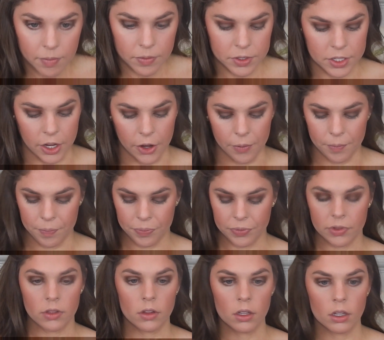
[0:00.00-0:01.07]
So,
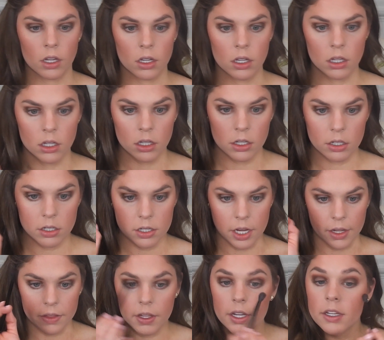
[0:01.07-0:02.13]

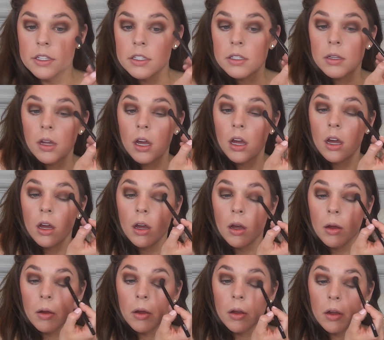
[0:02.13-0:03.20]
take this,
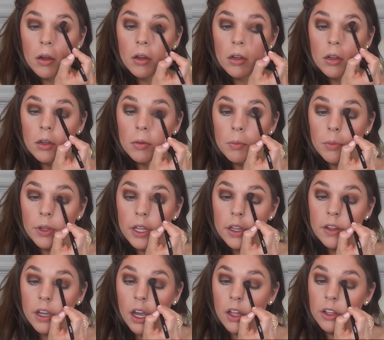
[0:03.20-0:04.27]

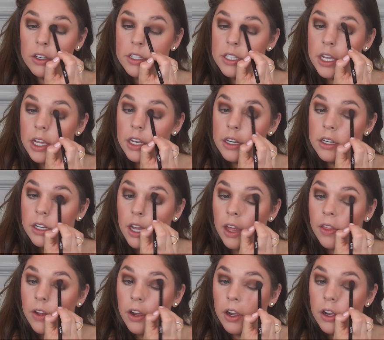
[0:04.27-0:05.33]
blend the colors in
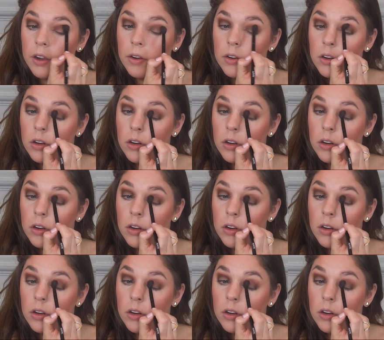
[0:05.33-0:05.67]
together.